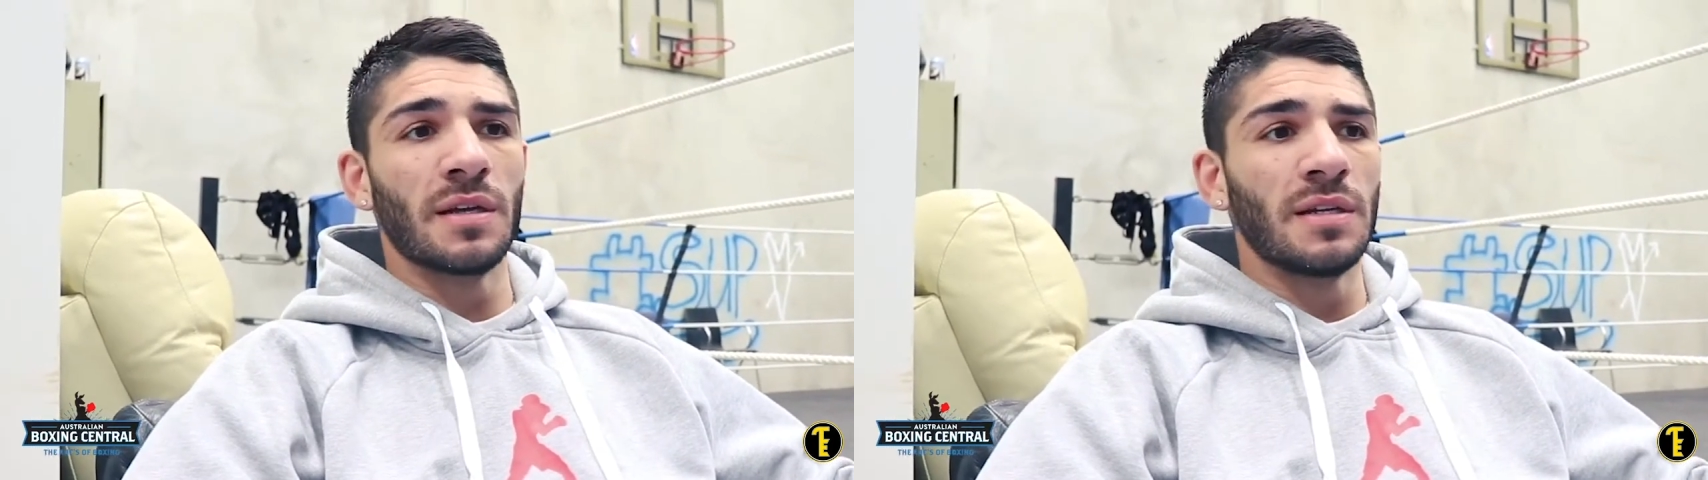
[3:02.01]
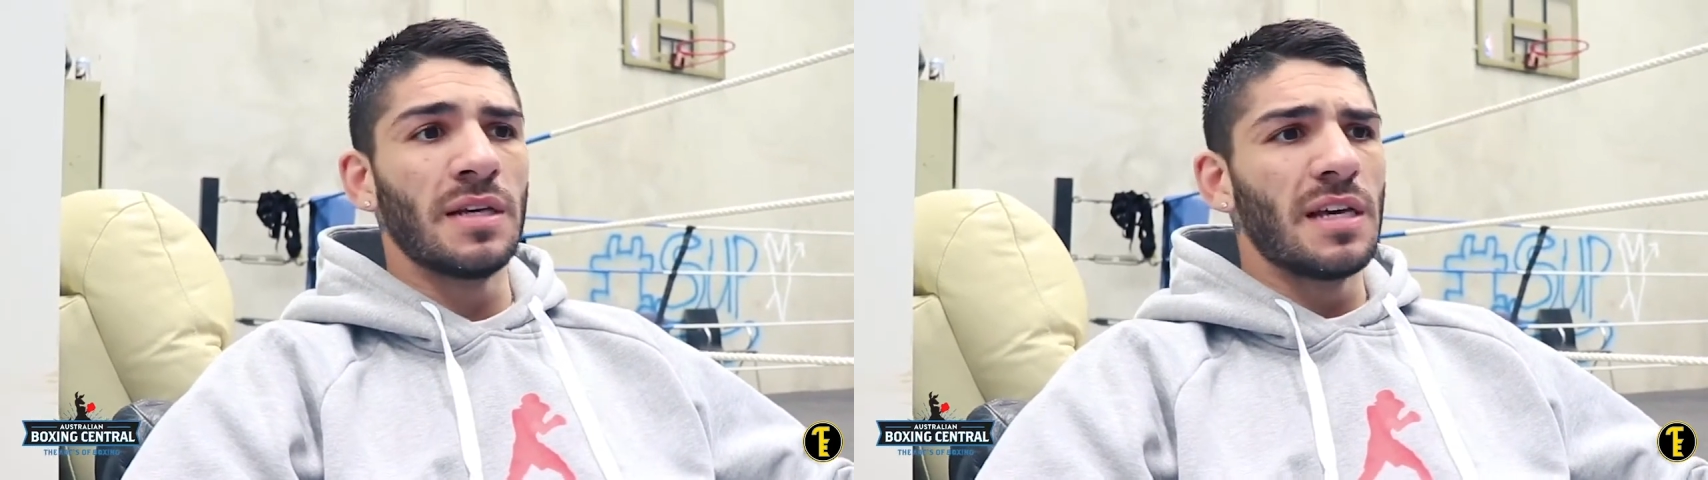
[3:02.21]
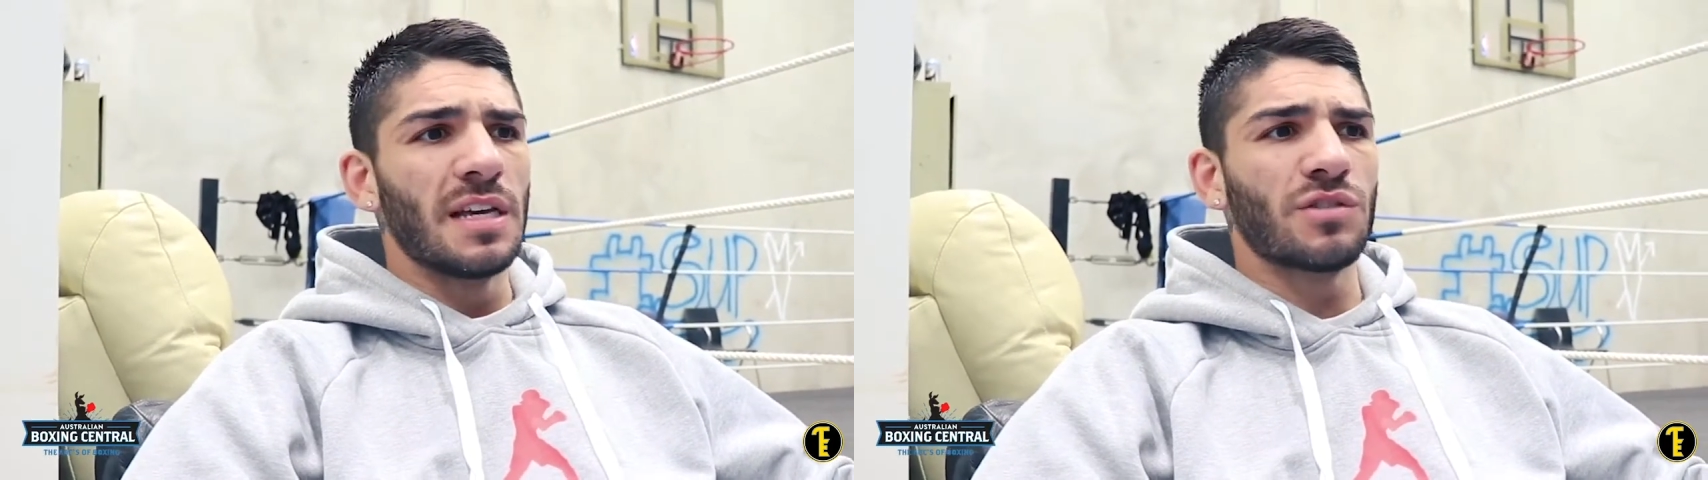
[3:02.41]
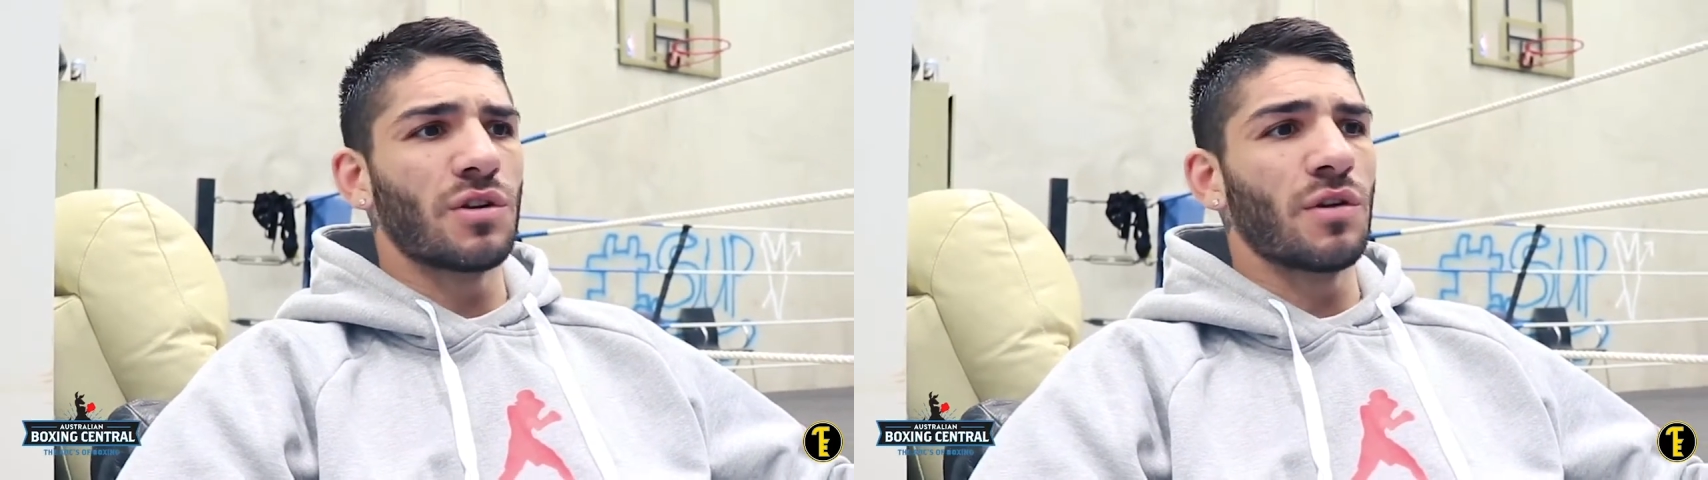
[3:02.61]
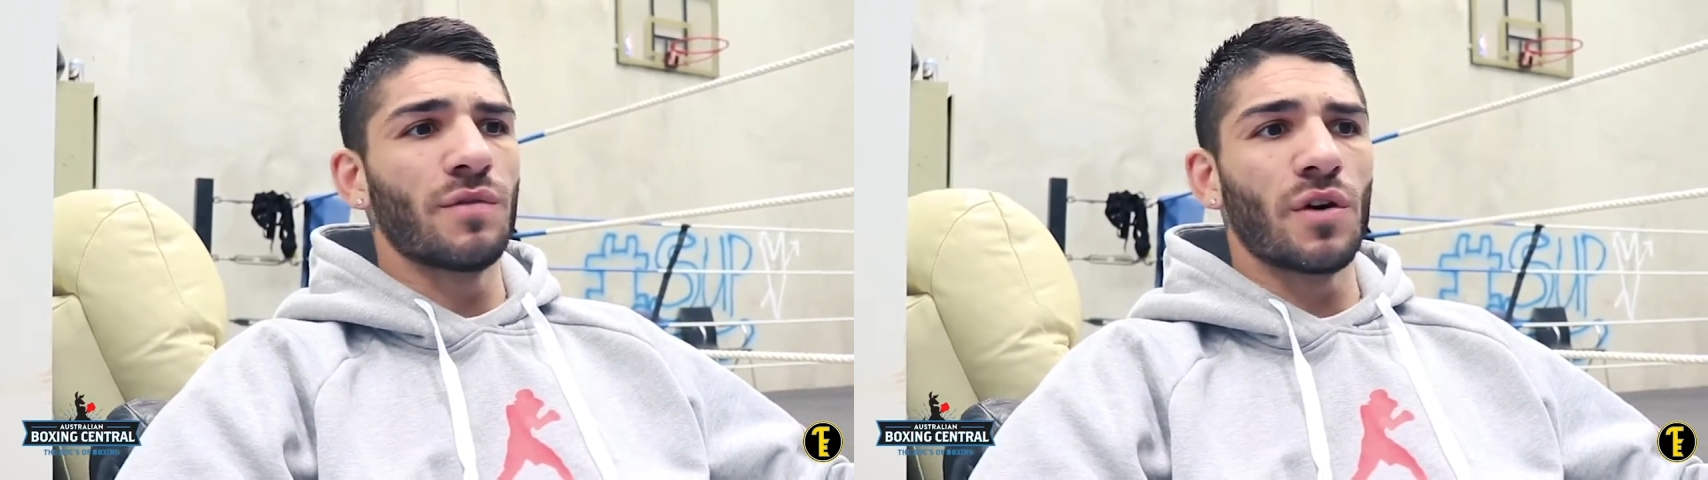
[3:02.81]
And it's
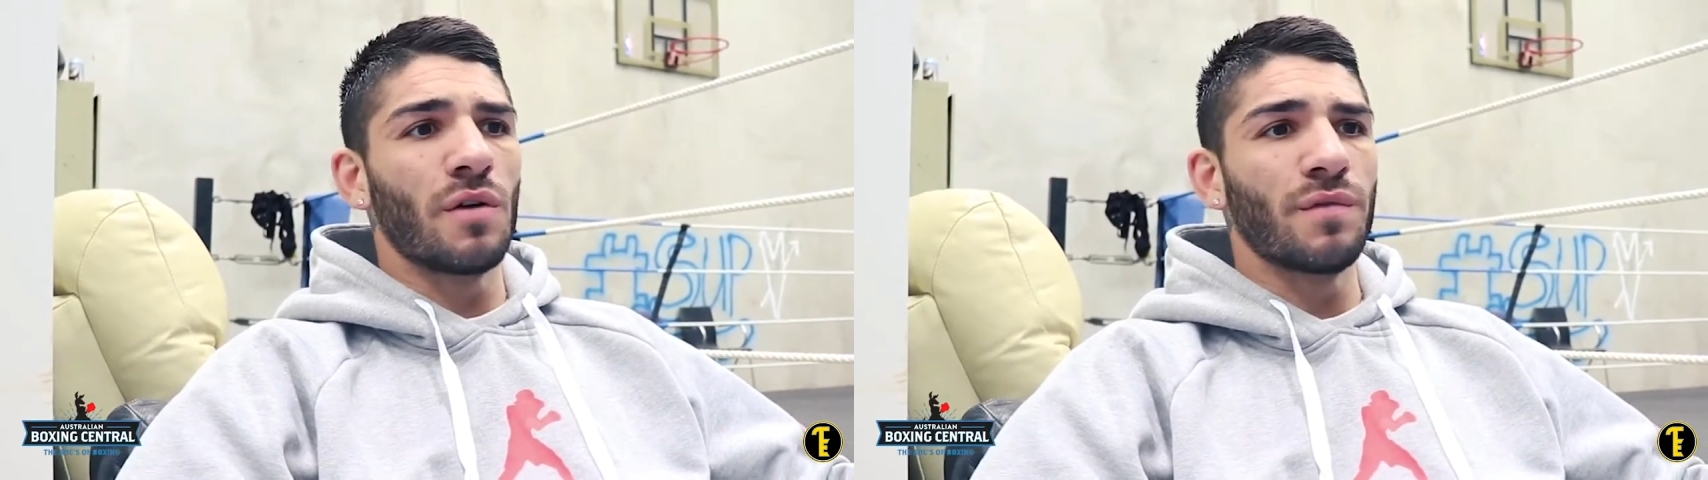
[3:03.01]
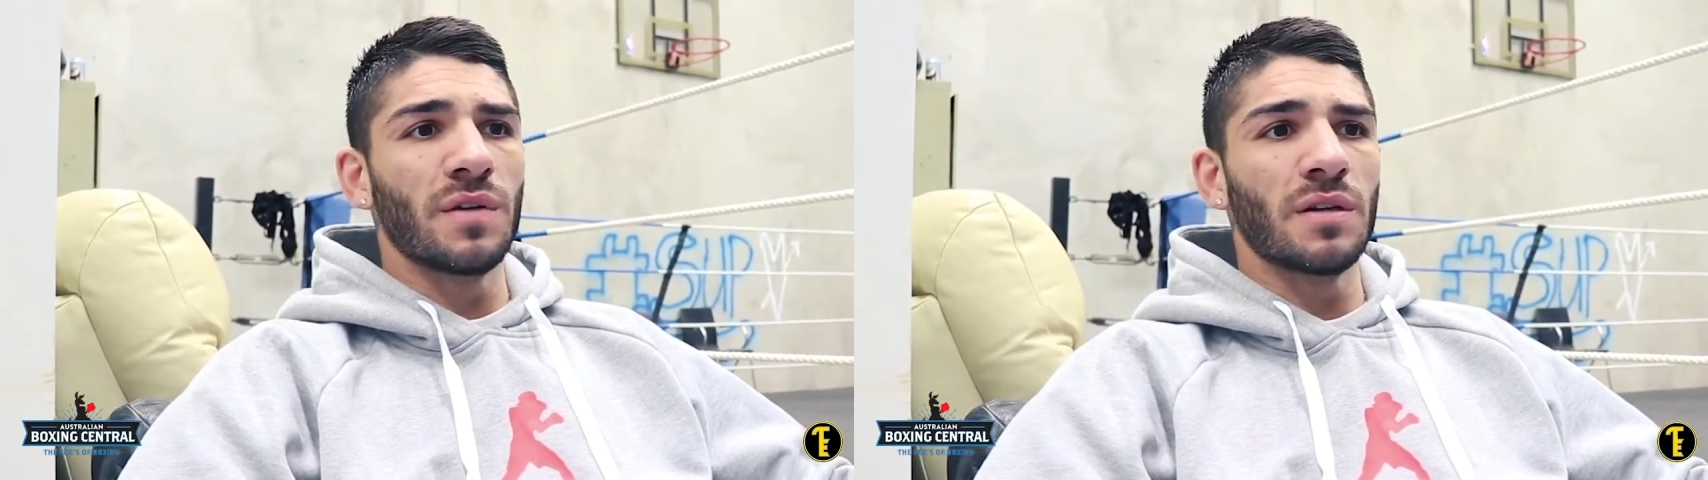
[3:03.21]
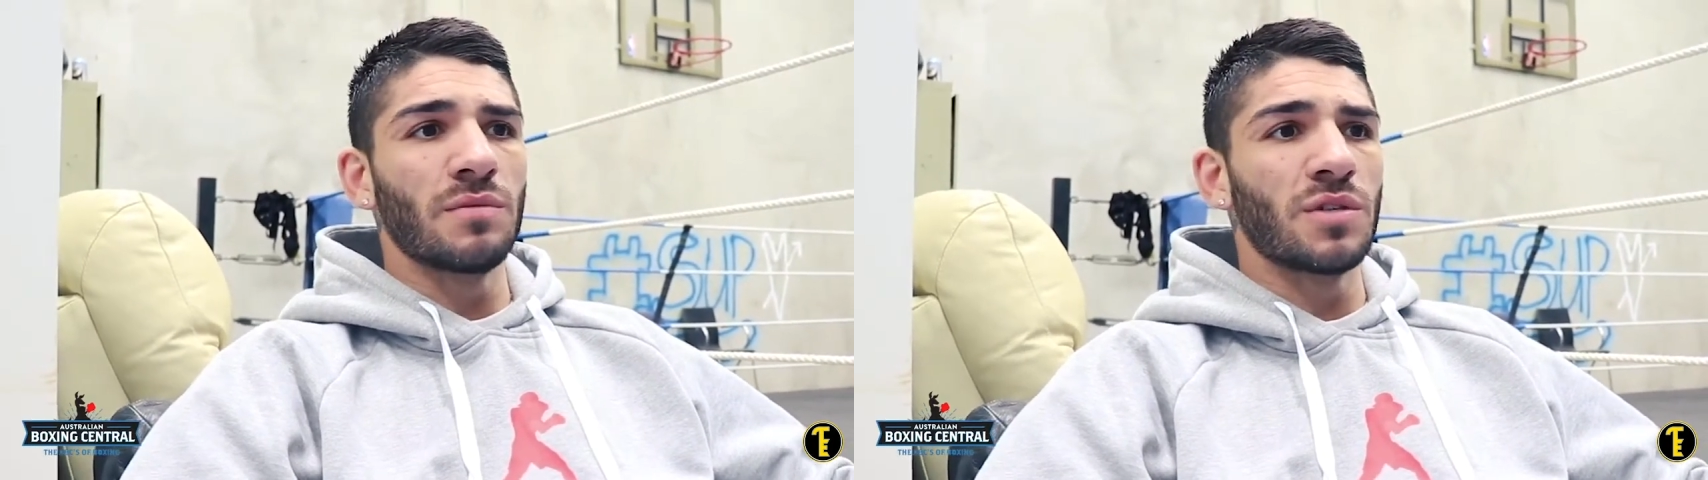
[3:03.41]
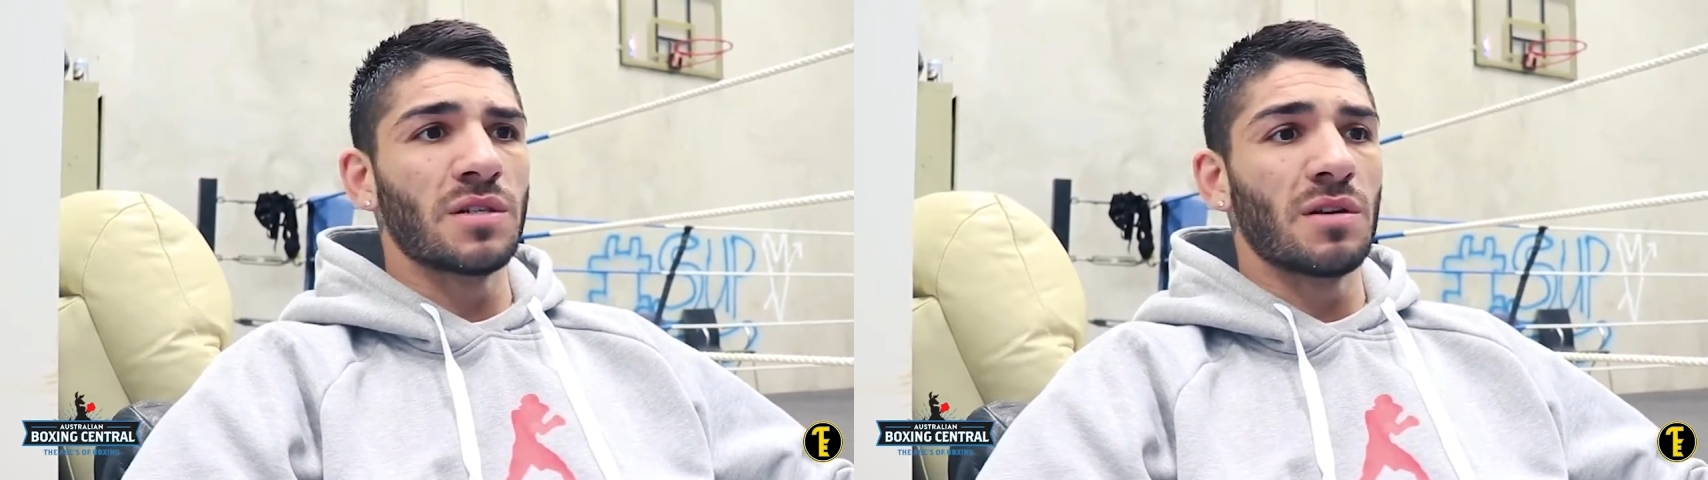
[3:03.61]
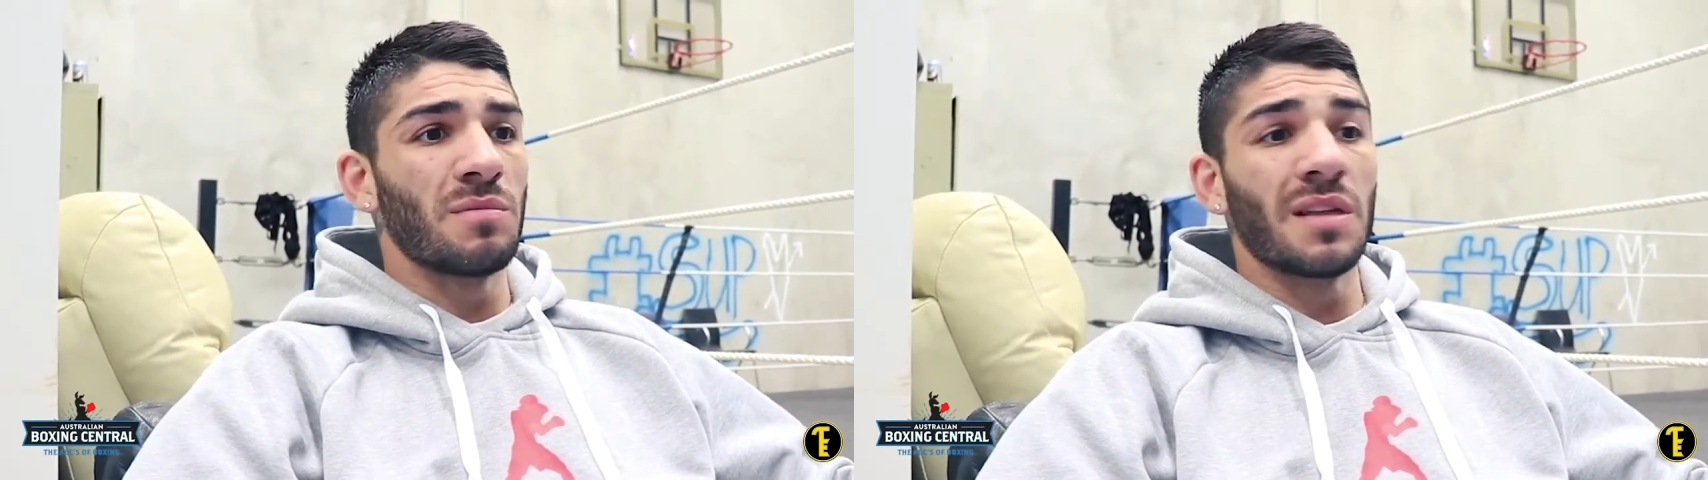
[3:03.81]
not overconfident.
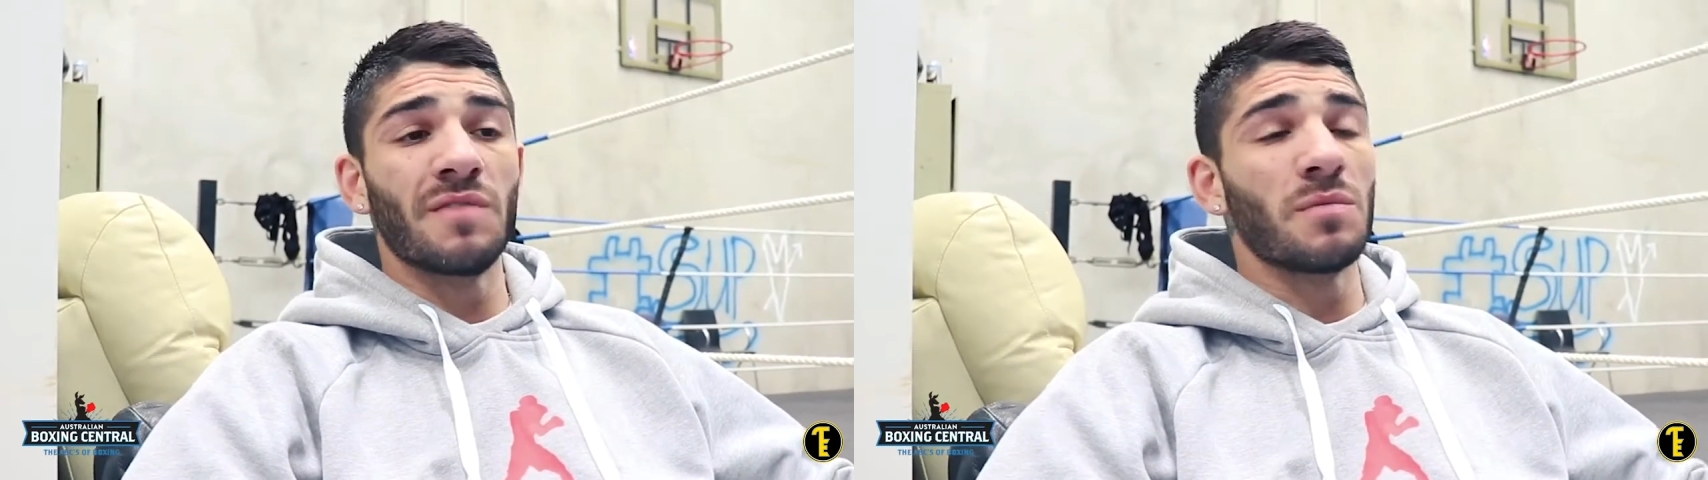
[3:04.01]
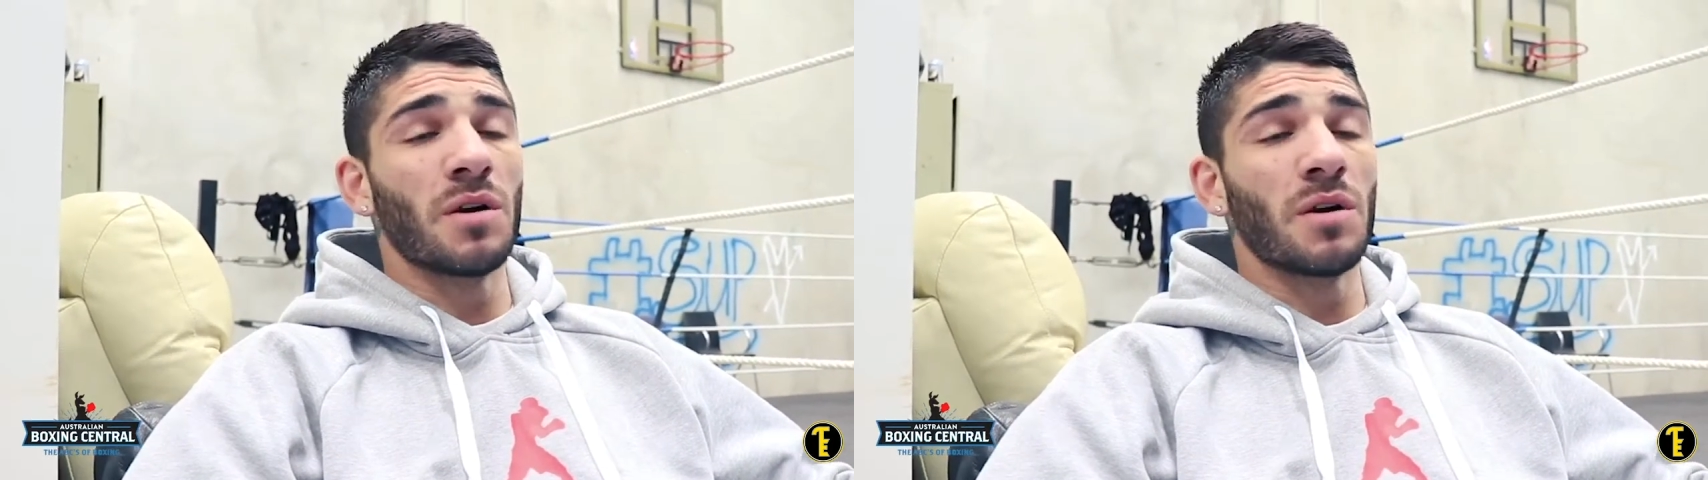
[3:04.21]
I believe